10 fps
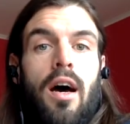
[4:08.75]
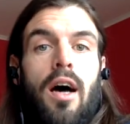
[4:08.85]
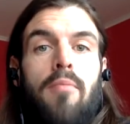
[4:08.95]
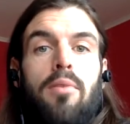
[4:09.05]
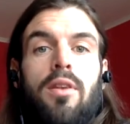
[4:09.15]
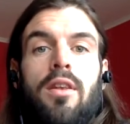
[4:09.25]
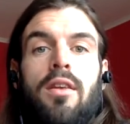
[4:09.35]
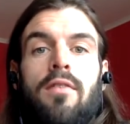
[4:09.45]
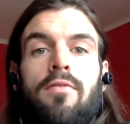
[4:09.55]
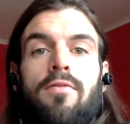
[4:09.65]
I
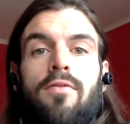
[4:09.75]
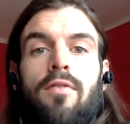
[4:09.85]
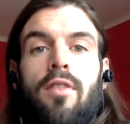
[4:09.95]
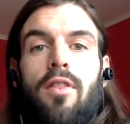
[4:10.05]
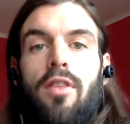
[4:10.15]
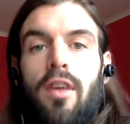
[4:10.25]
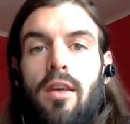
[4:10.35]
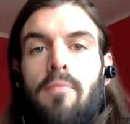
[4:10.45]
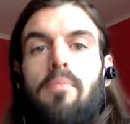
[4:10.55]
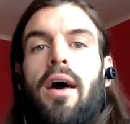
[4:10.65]
believe the
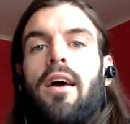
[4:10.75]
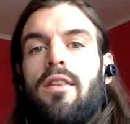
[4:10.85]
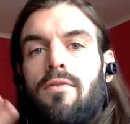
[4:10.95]
impact